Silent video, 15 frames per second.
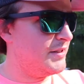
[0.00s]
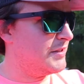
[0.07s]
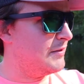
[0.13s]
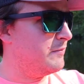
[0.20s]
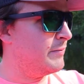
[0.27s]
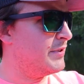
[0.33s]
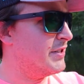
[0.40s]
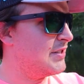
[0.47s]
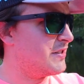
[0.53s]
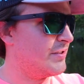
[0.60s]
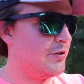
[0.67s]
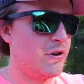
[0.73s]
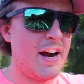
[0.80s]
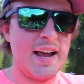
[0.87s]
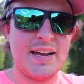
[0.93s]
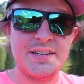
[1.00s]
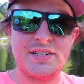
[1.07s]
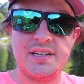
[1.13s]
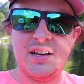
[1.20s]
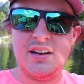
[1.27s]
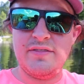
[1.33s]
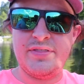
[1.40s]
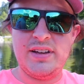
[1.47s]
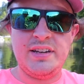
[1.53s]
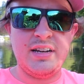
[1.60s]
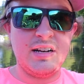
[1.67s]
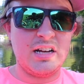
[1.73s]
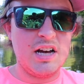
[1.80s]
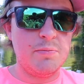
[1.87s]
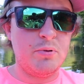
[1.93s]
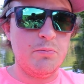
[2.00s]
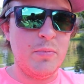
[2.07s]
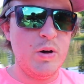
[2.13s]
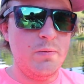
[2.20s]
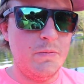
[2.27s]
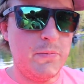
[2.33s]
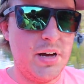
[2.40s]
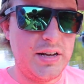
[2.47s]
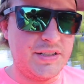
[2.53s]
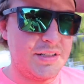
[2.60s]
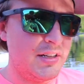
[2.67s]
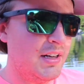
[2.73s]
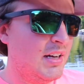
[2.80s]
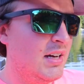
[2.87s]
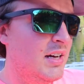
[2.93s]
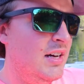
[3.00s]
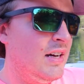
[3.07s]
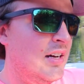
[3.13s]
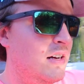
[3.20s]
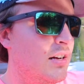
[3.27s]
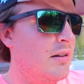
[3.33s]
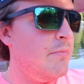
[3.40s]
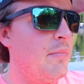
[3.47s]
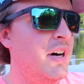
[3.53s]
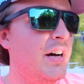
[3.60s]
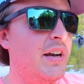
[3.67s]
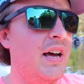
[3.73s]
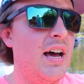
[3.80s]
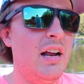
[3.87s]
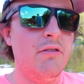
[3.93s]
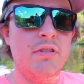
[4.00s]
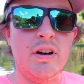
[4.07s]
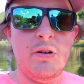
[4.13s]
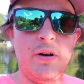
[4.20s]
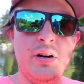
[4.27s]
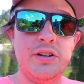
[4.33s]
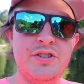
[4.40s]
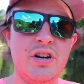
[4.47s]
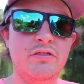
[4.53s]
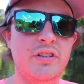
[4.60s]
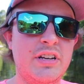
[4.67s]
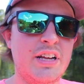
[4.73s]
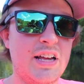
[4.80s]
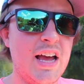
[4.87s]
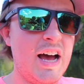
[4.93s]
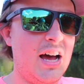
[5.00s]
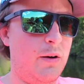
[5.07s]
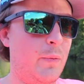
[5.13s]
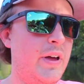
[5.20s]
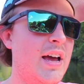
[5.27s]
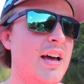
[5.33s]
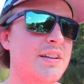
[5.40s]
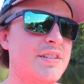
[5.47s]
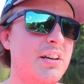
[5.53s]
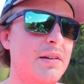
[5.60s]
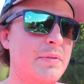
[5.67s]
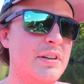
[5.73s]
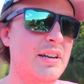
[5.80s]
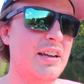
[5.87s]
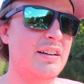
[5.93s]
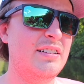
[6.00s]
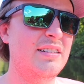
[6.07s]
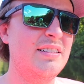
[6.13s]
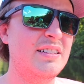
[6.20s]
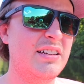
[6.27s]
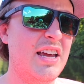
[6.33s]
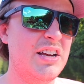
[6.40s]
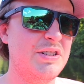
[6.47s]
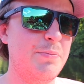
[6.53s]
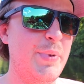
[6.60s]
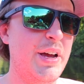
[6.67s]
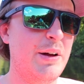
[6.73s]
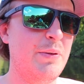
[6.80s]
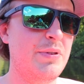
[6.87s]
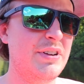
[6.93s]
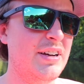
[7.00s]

some just dragging stuff and then a couple moving baits. But I don't know. Surely to God, we got something that'll catch a big one